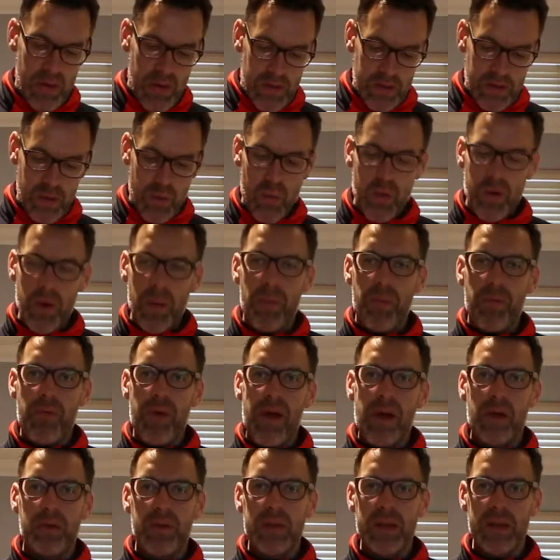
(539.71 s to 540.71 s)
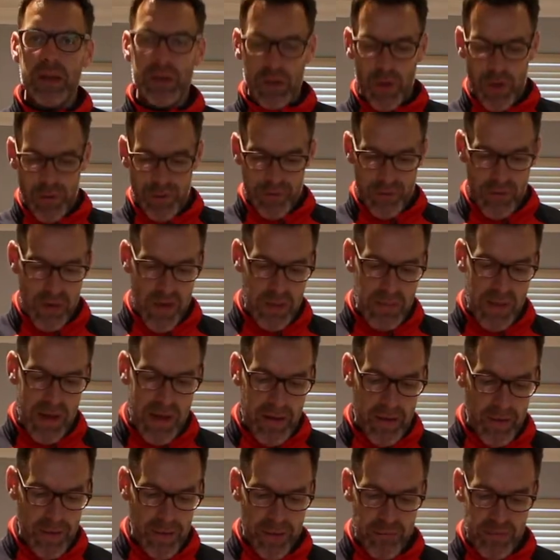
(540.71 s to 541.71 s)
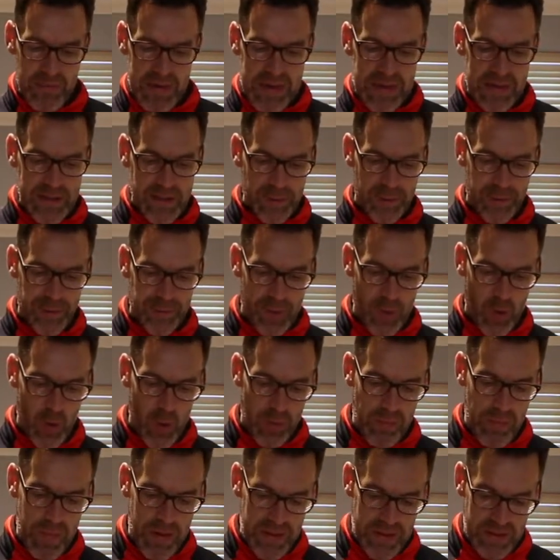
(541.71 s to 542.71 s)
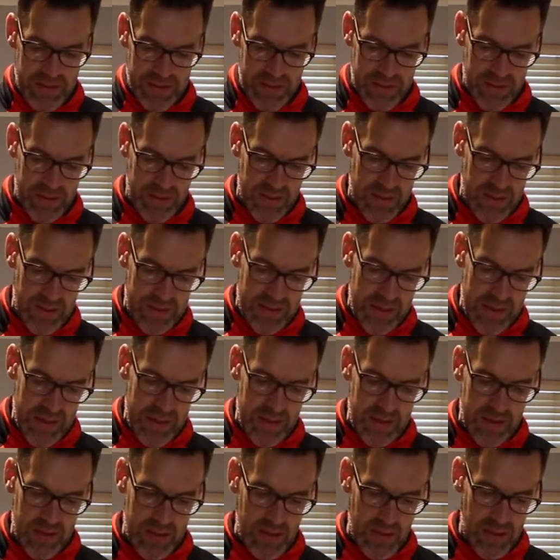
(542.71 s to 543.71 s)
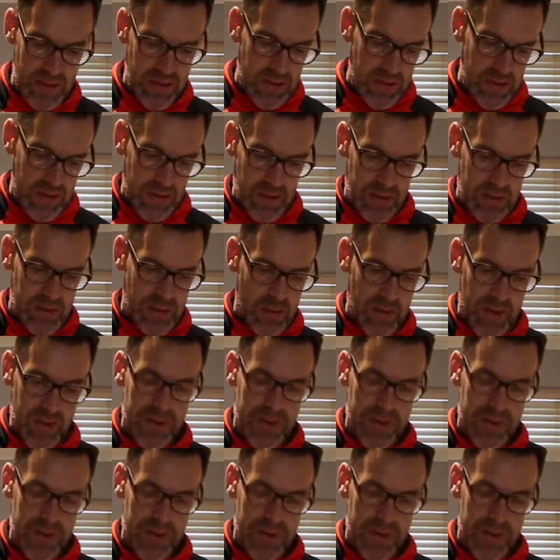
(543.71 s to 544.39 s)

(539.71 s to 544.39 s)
So we want to brown these off for around about 3 to 4 minutes it's going to take. So we're